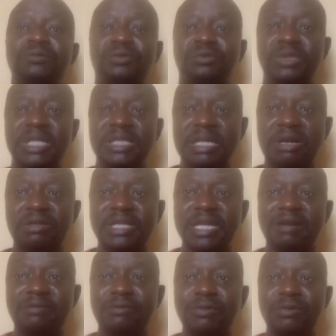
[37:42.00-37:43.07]
students are on
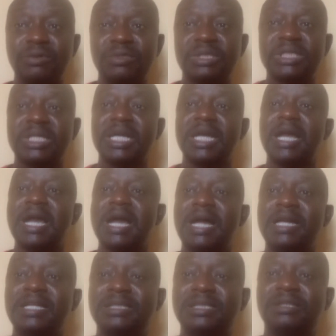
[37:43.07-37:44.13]
their phones,
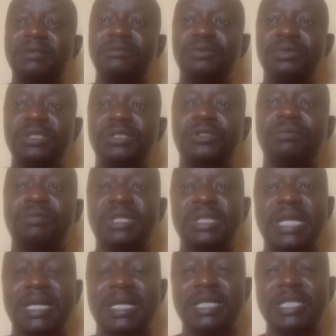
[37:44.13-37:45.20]
and instead of doing
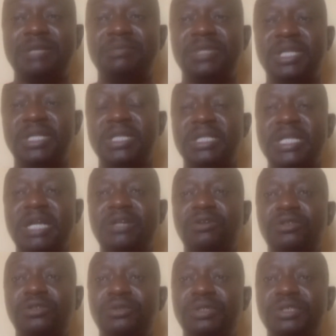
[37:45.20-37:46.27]
something academic, they are
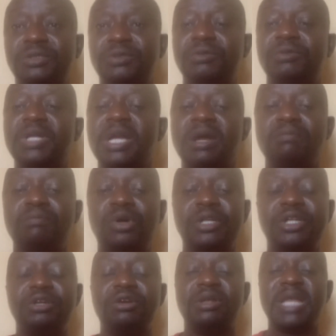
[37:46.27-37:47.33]
not doing so. But
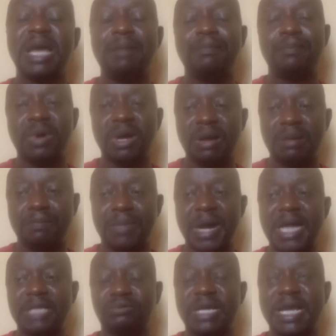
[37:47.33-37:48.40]
the other
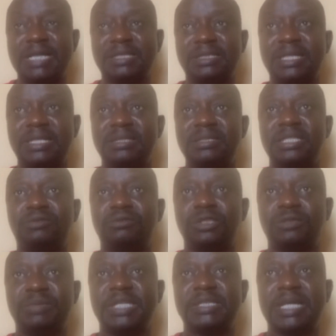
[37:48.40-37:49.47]
part where I said it
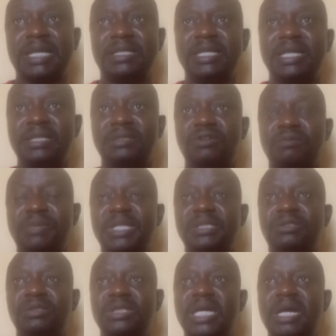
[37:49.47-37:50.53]
was better then
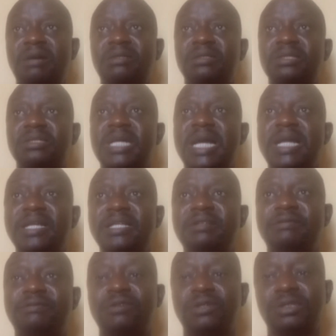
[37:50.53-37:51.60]
compared to now, I laid
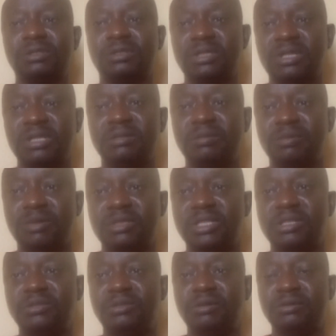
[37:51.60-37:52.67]
the fault on
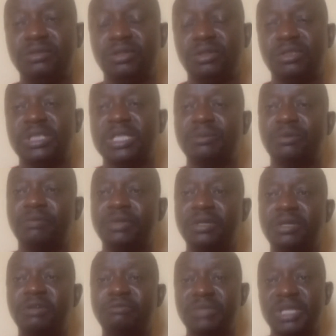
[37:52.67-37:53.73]
the doorstep of the
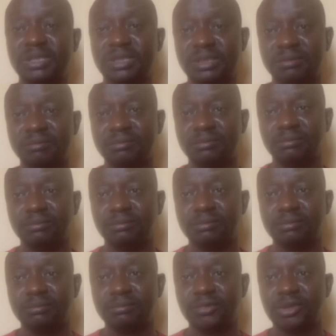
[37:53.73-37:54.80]
government,
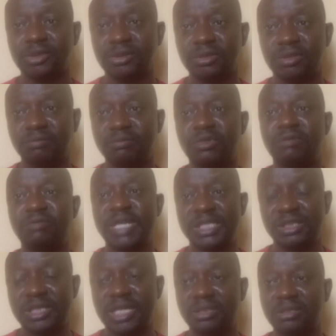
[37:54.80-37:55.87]
of
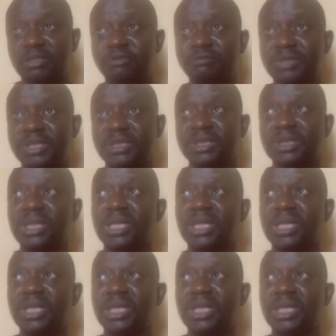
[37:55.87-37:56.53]
Nigerian government.